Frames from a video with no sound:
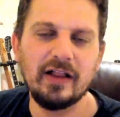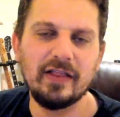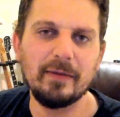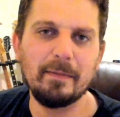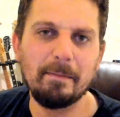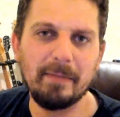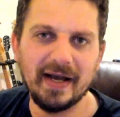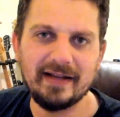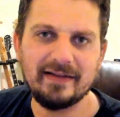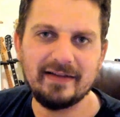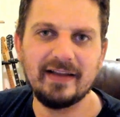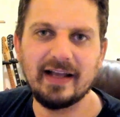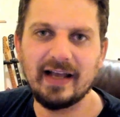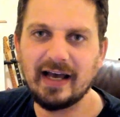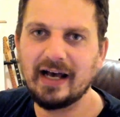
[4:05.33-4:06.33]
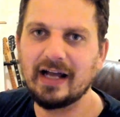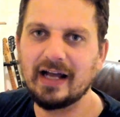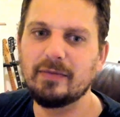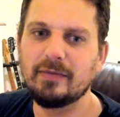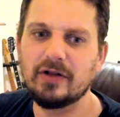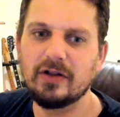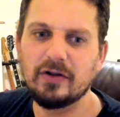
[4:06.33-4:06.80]
the biting
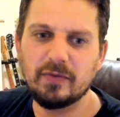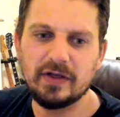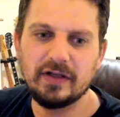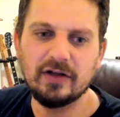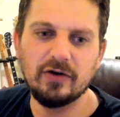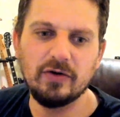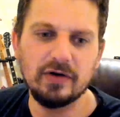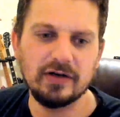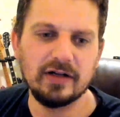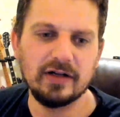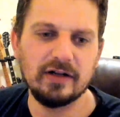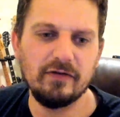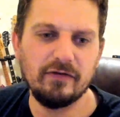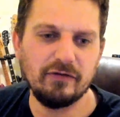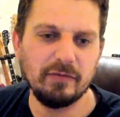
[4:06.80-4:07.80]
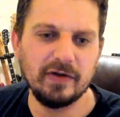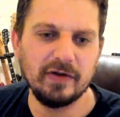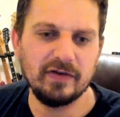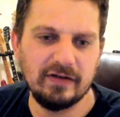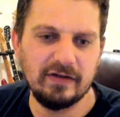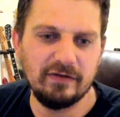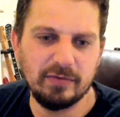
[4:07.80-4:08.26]
animal that we know and love from
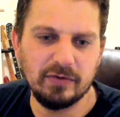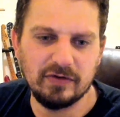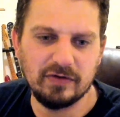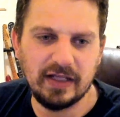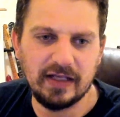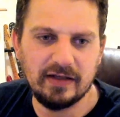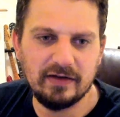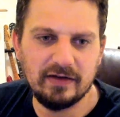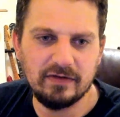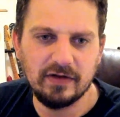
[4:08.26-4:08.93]
his Liverpool days,